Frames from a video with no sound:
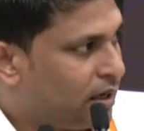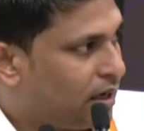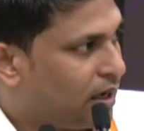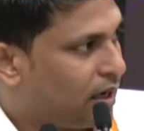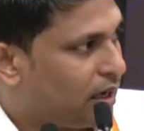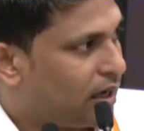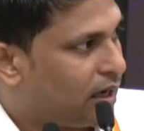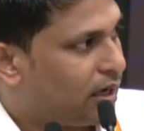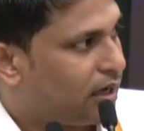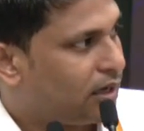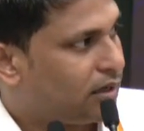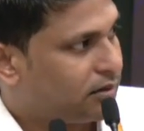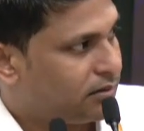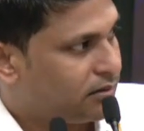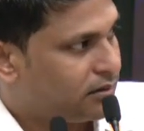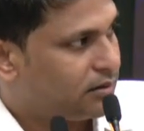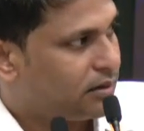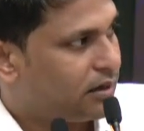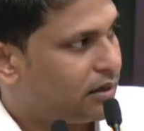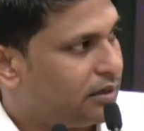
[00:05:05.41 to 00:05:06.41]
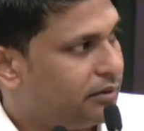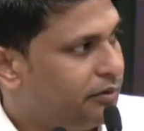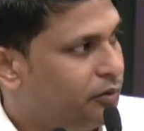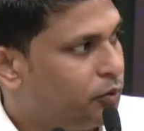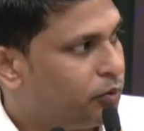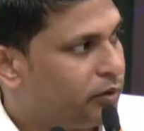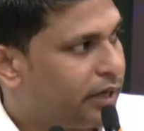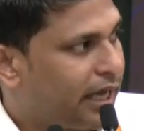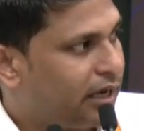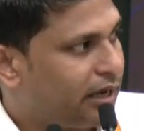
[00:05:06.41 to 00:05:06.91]
And
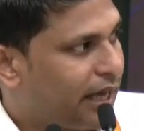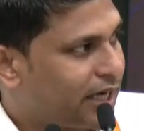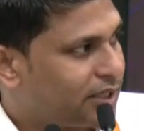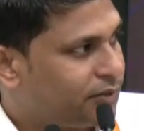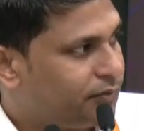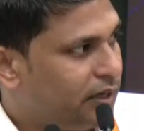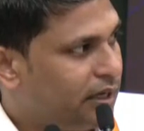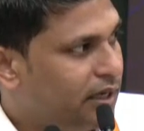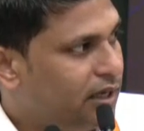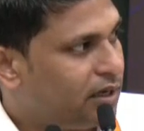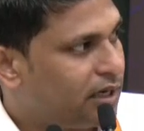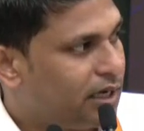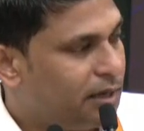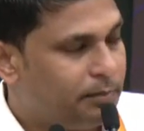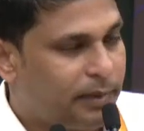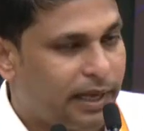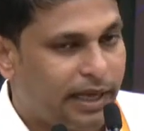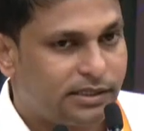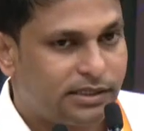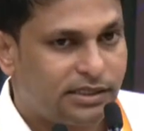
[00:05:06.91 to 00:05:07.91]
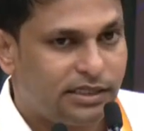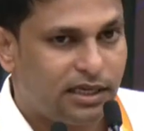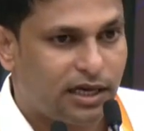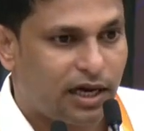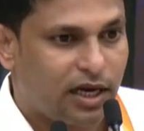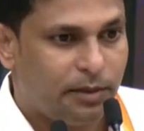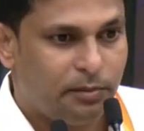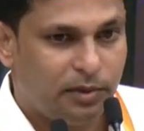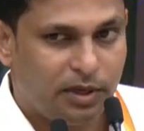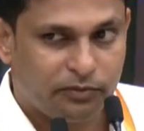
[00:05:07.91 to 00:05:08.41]
you can actually replace the
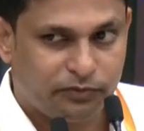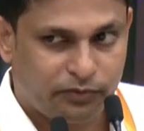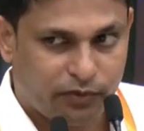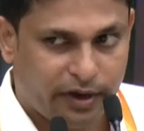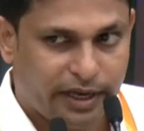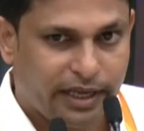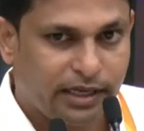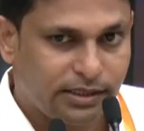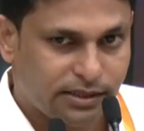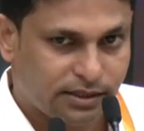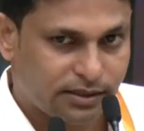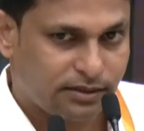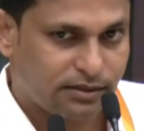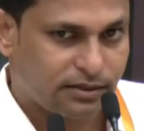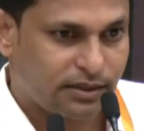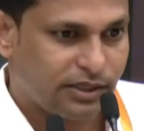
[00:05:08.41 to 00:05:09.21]
aluminum foils